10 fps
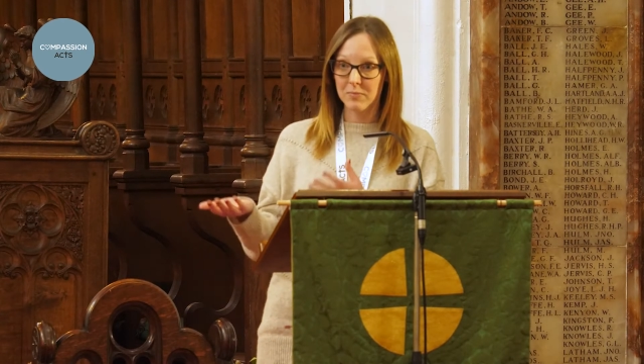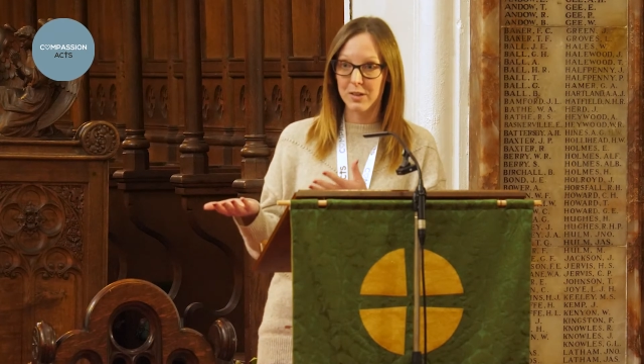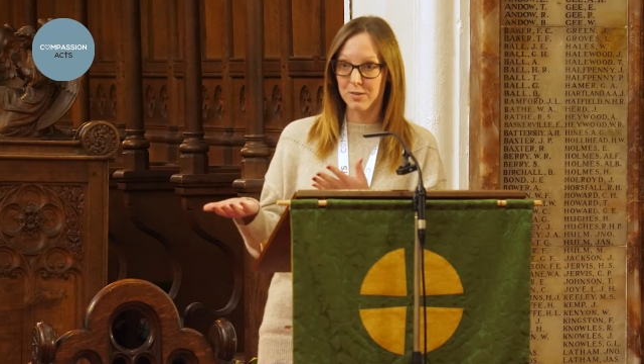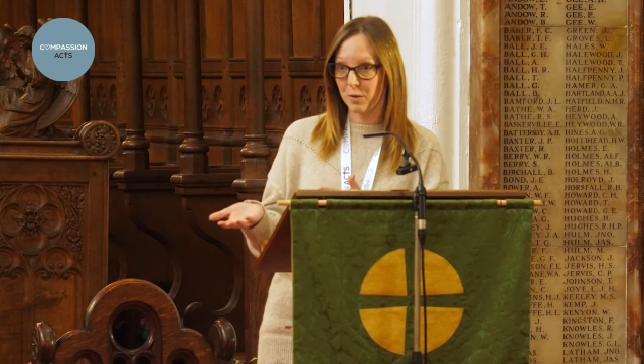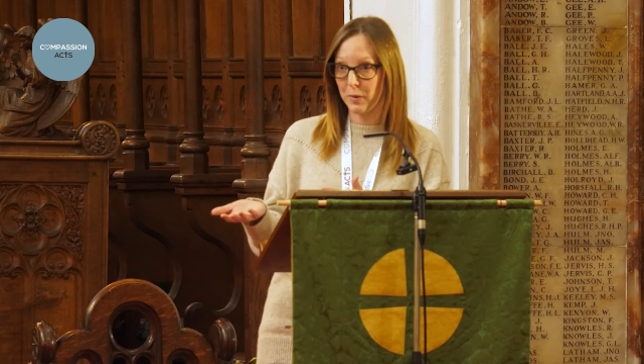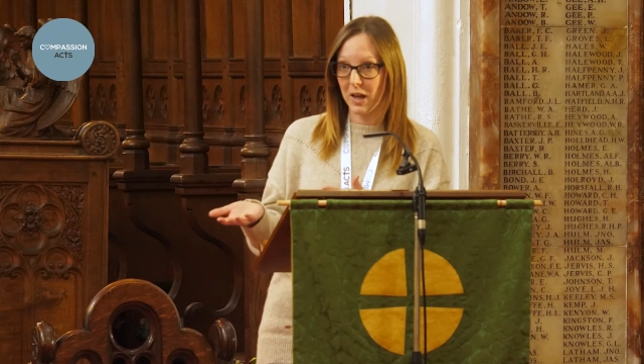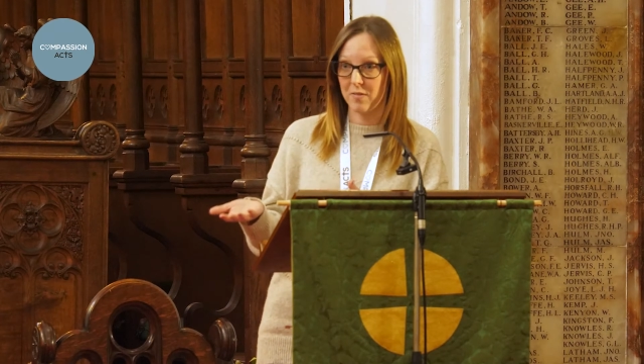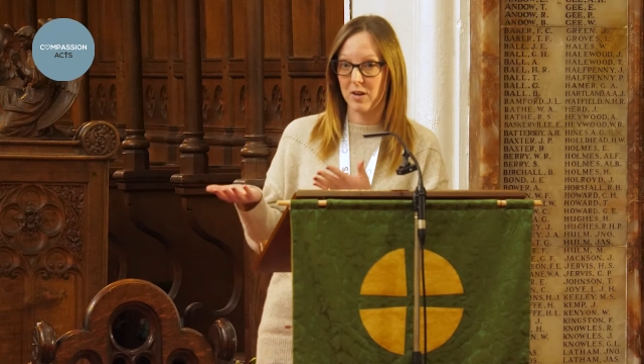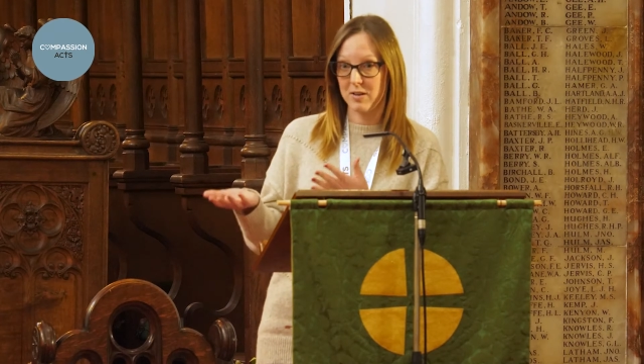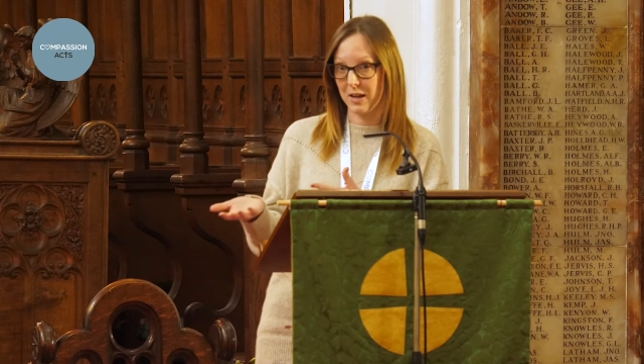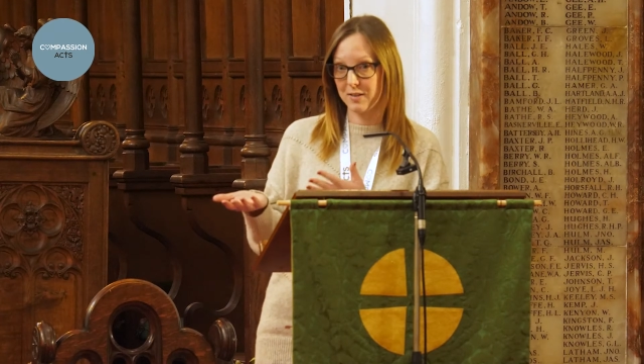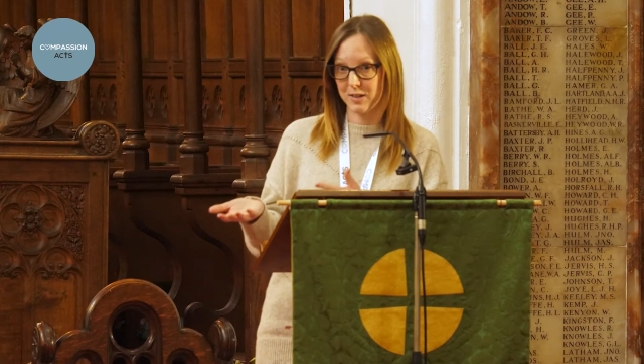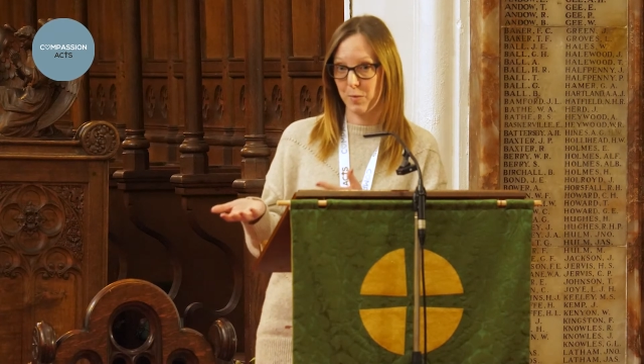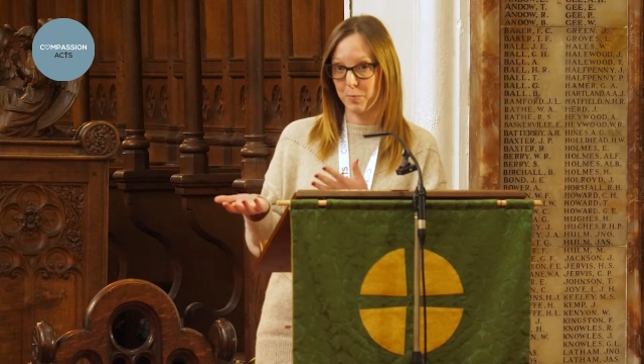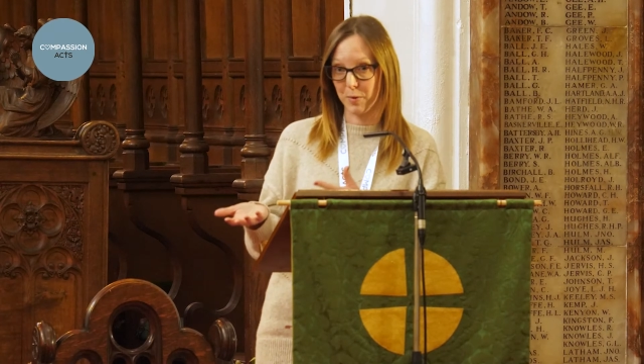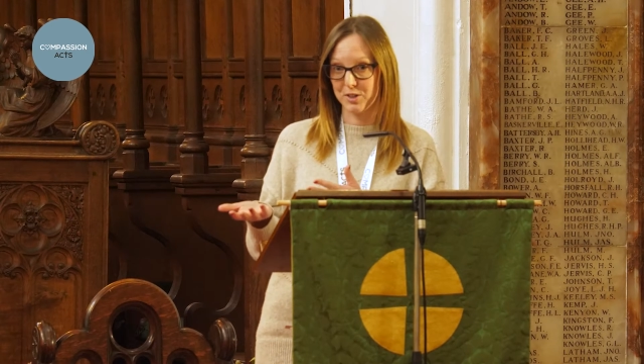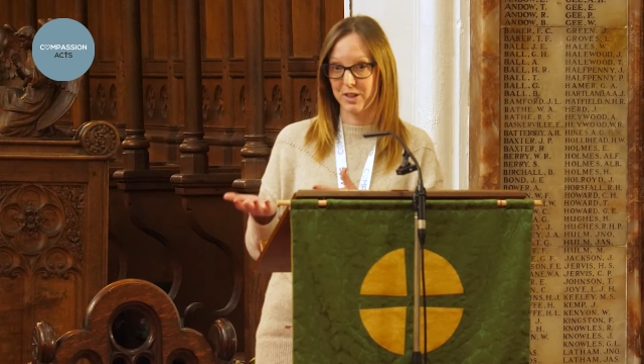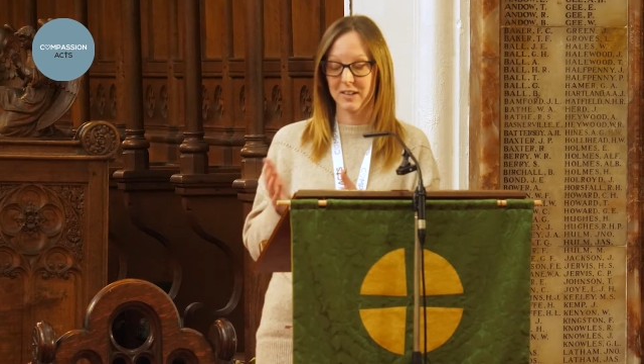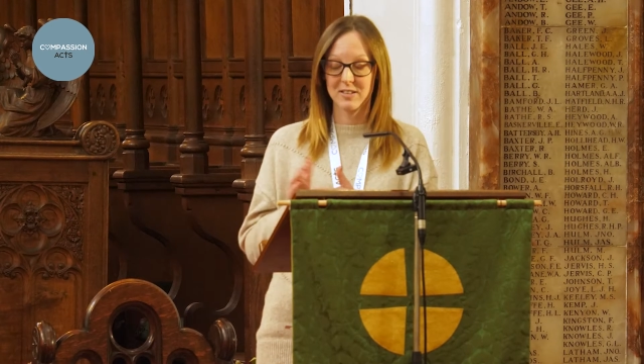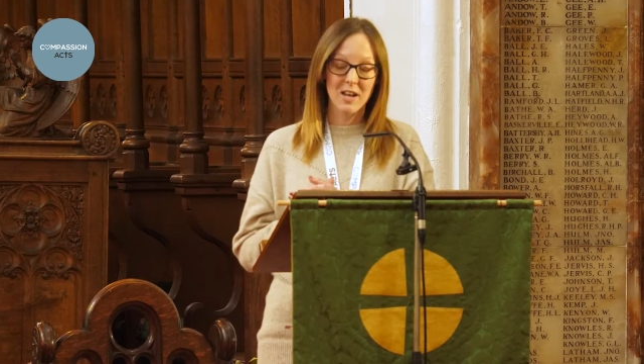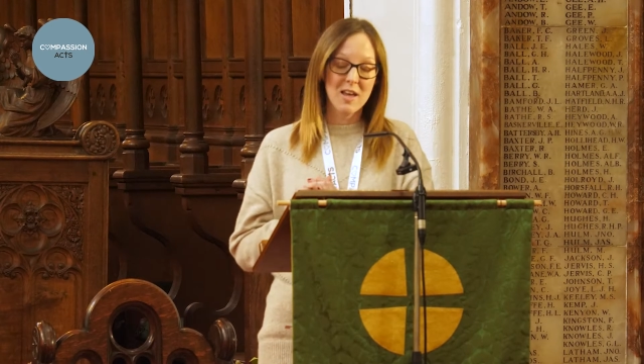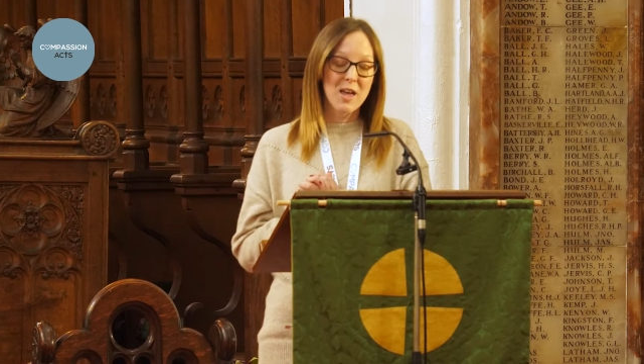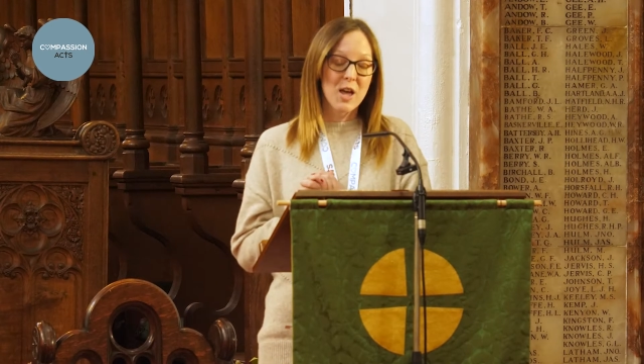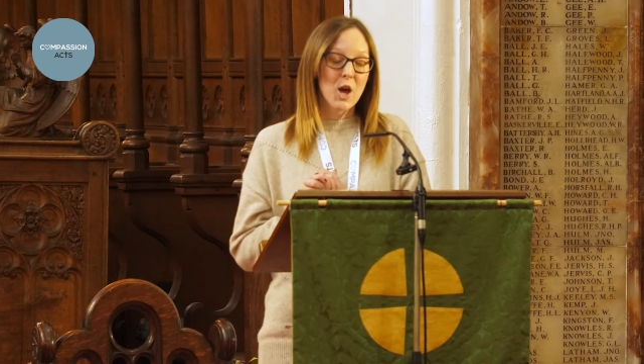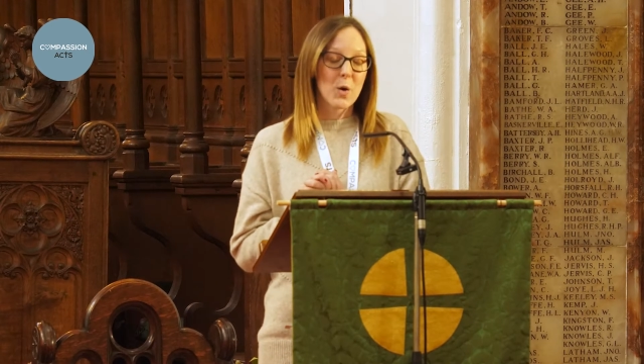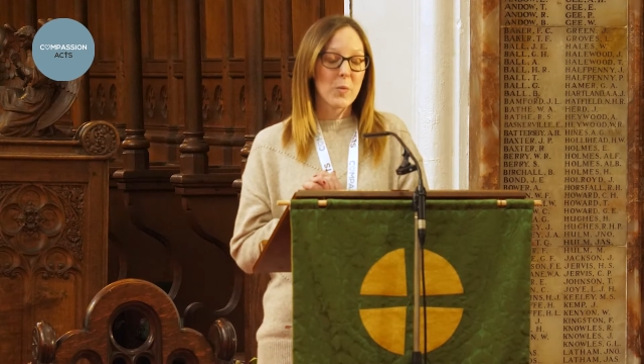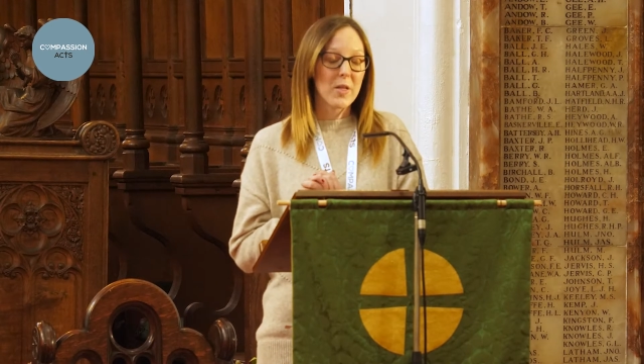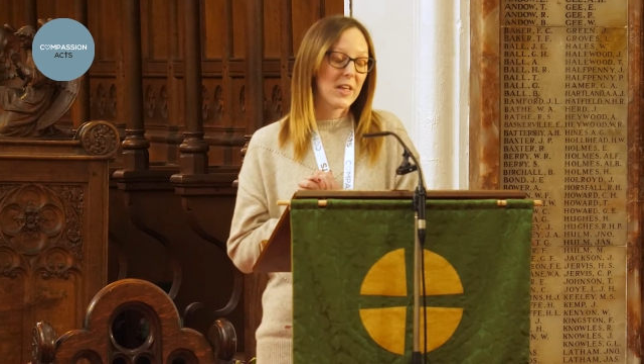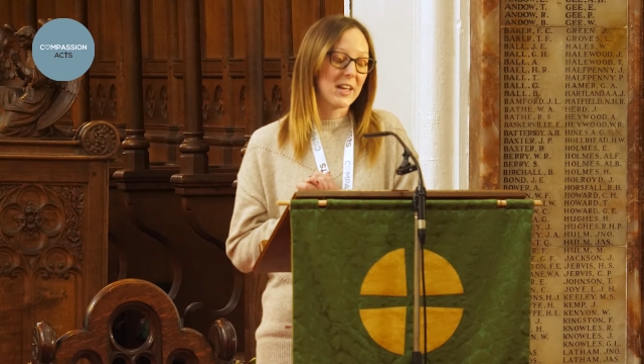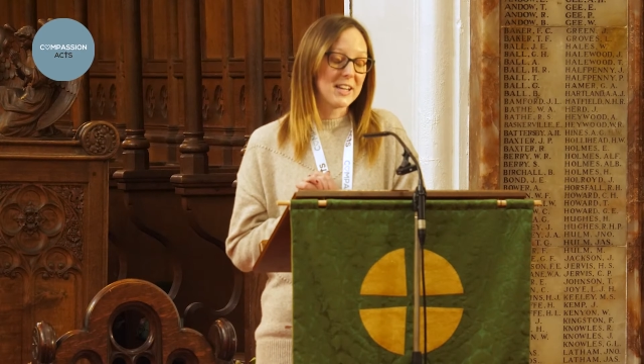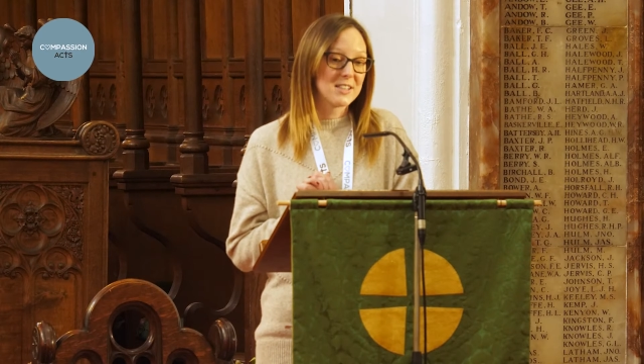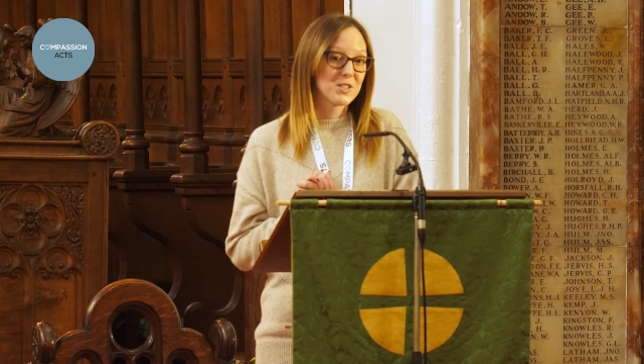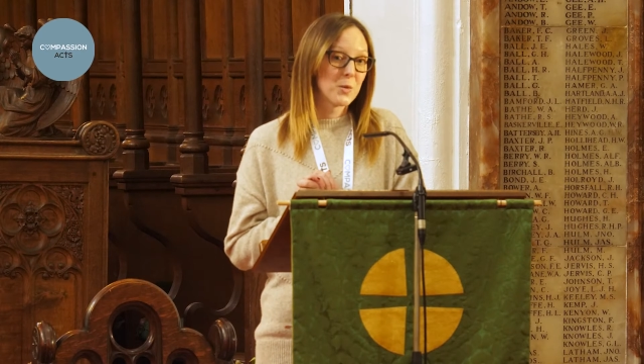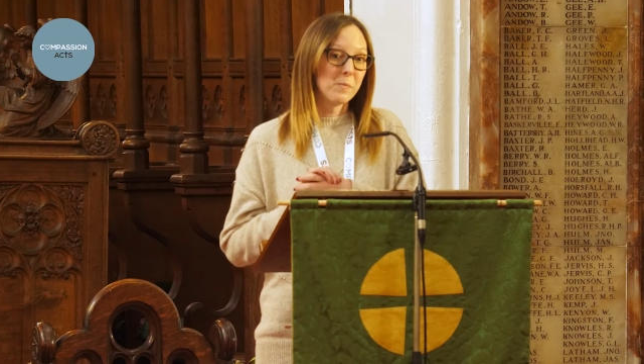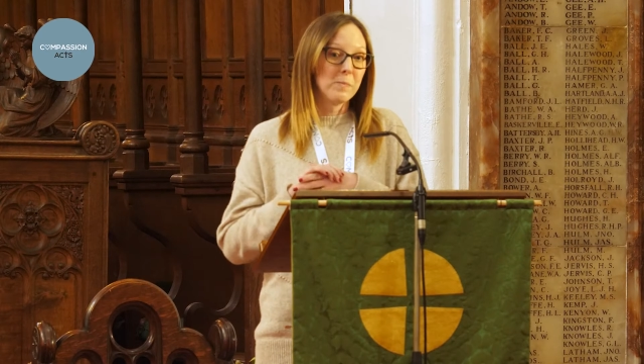And so we have our Next Steps project. And what that is